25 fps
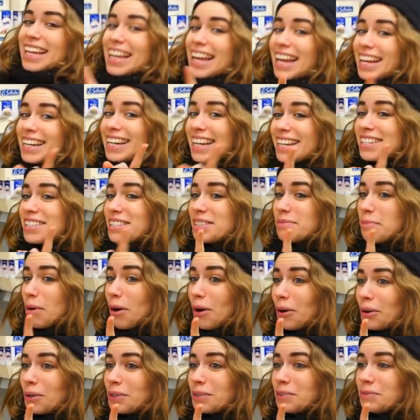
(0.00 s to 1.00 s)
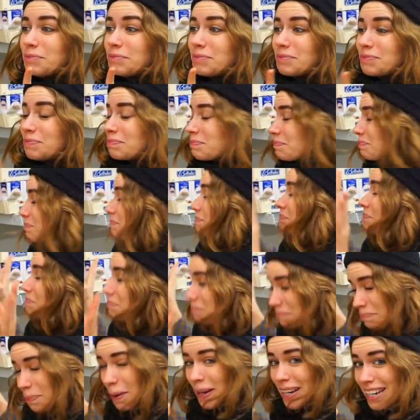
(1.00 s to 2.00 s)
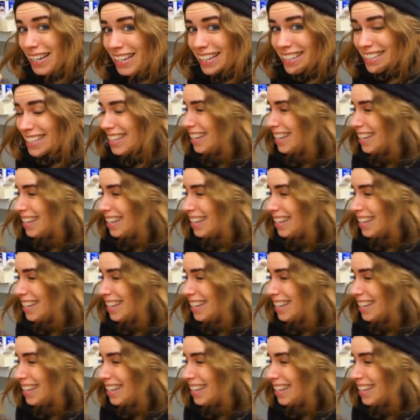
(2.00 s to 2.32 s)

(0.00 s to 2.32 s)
It is small, but it is